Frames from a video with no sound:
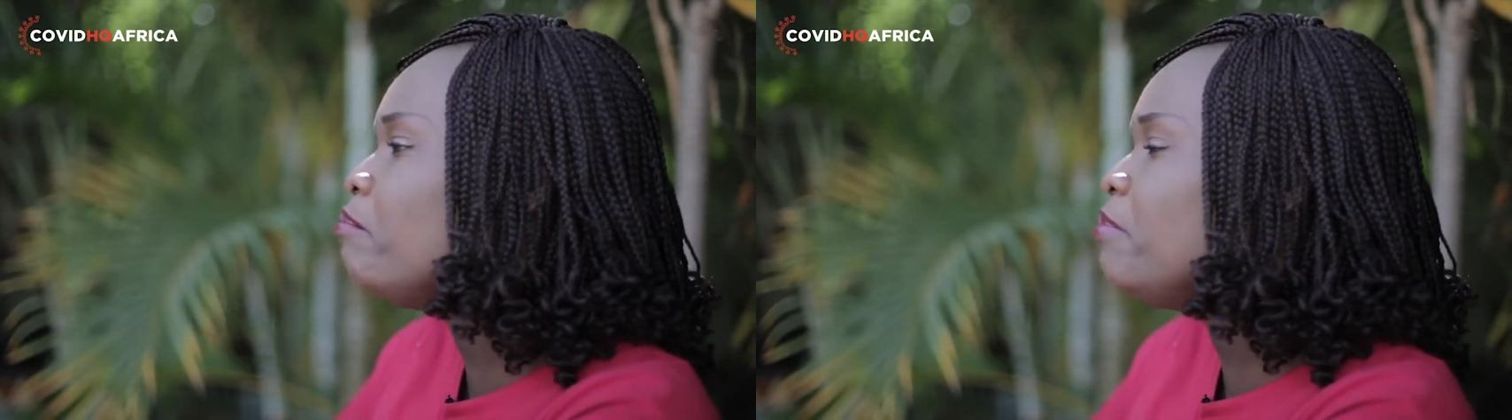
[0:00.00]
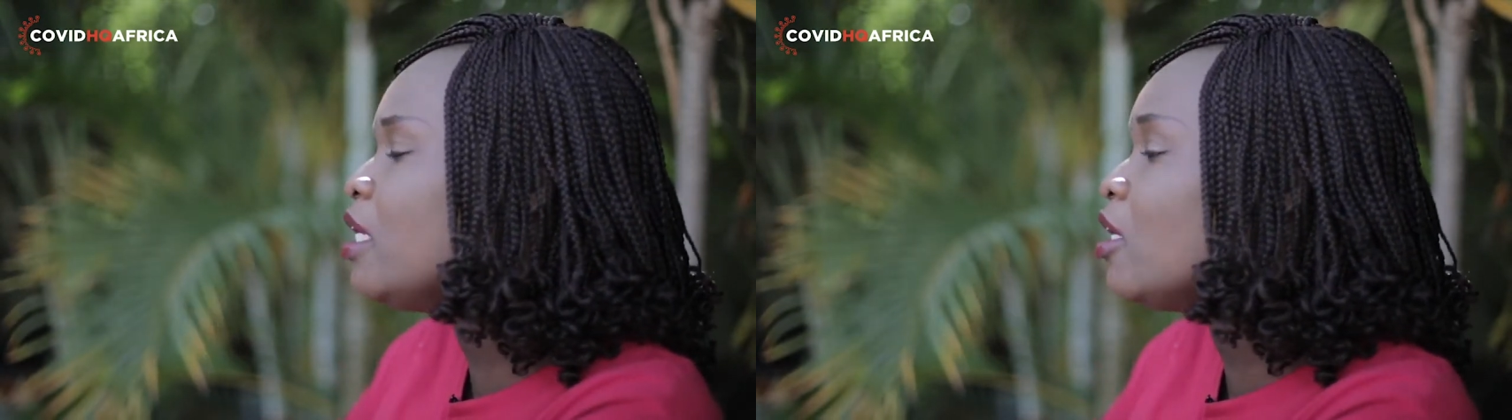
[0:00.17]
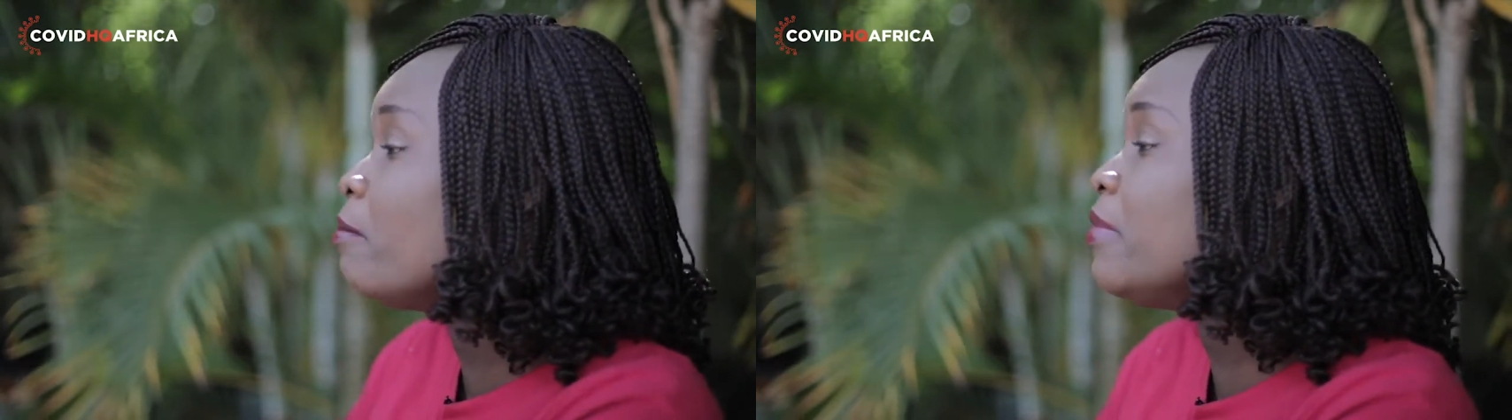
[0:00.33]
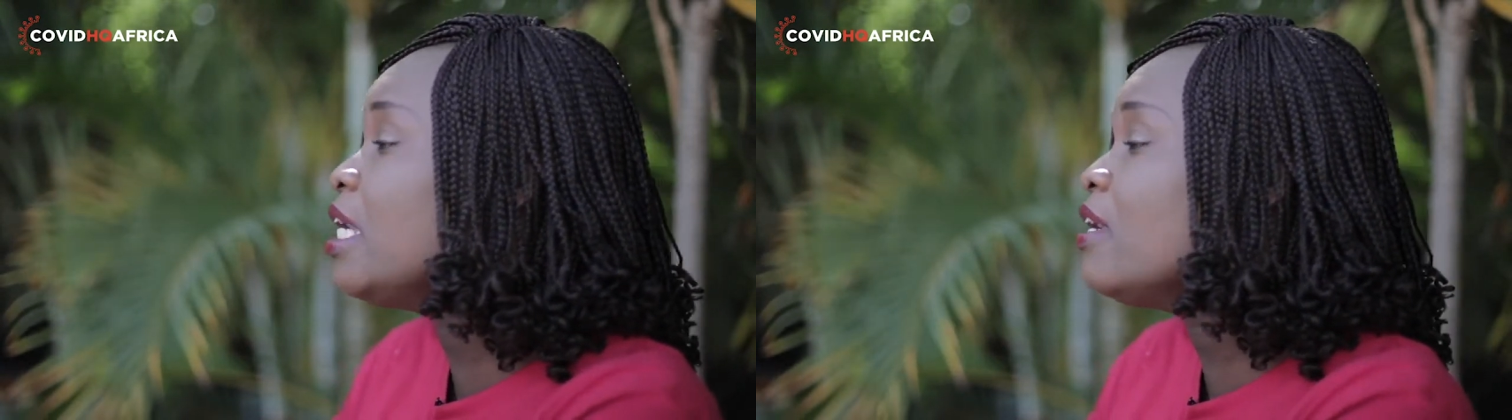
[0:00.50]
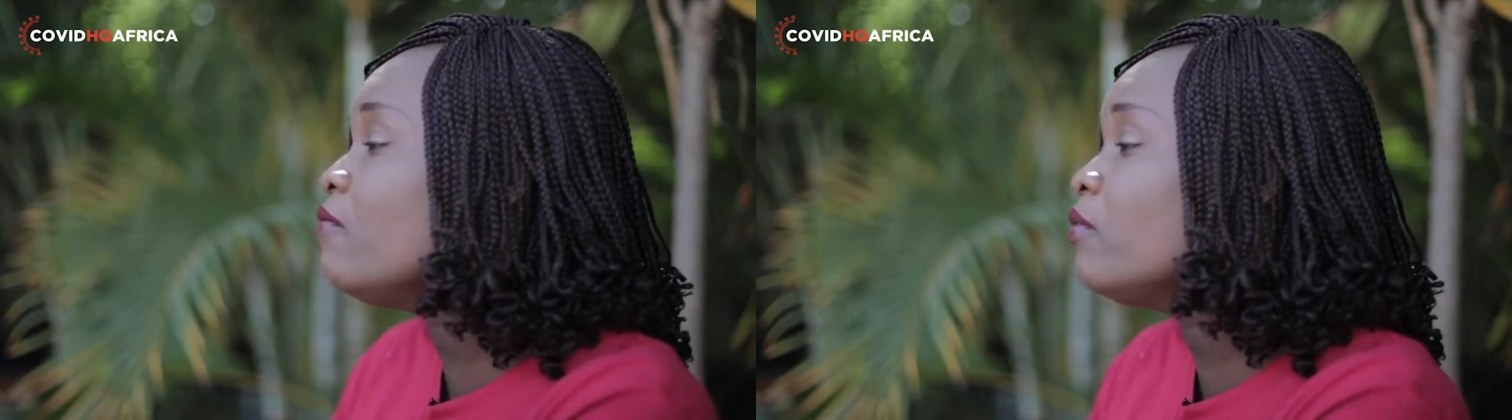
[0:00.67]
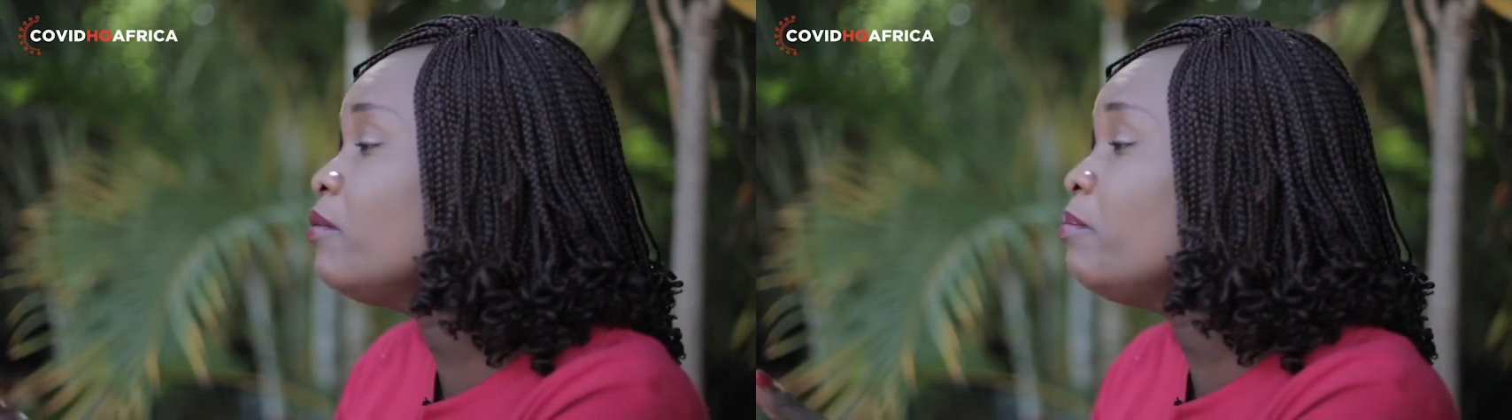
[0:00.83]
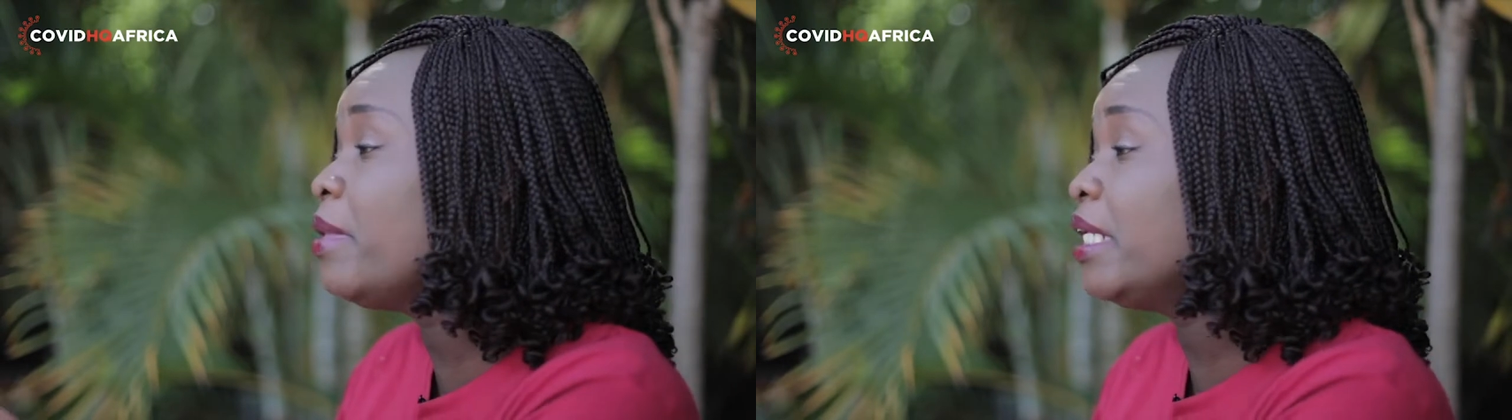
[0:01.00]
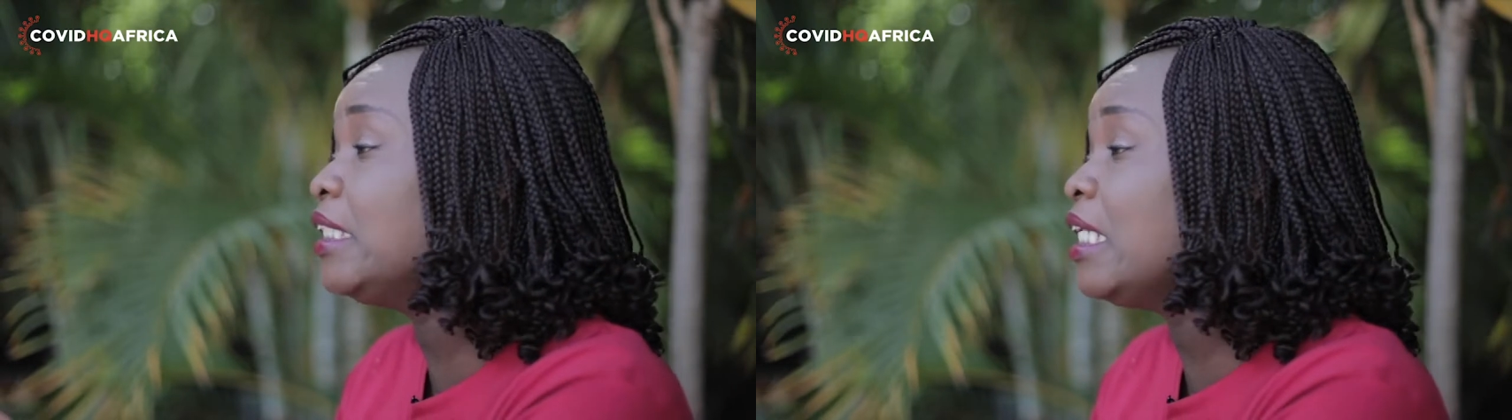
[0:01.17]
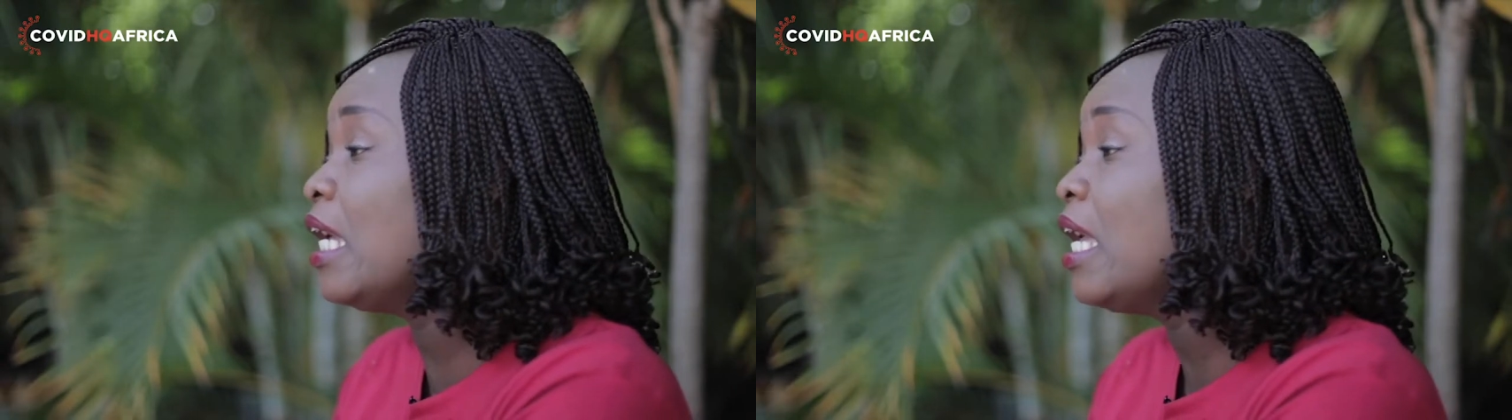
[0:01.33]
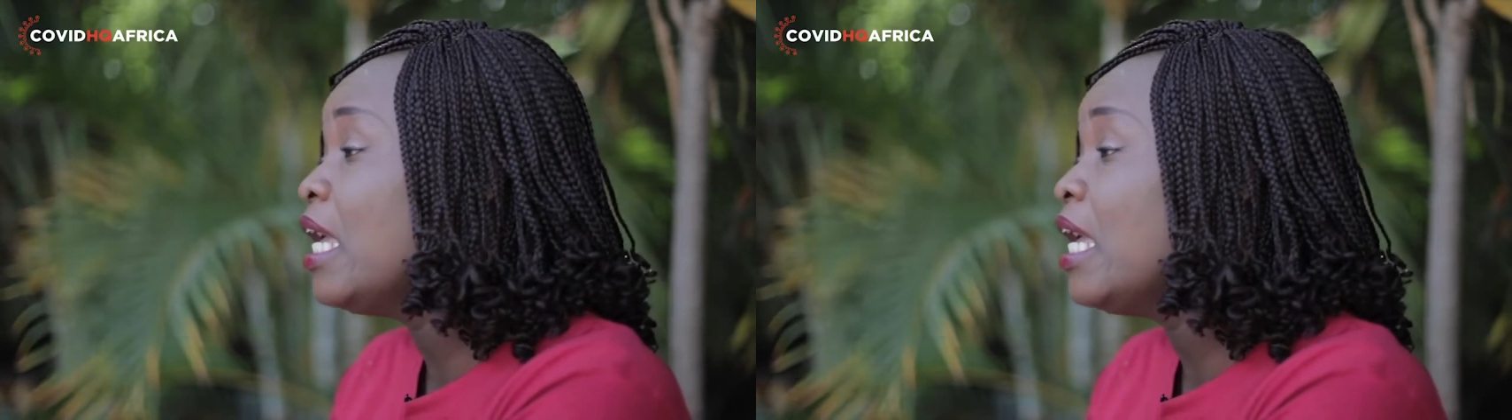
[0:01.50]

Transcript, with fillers: become even better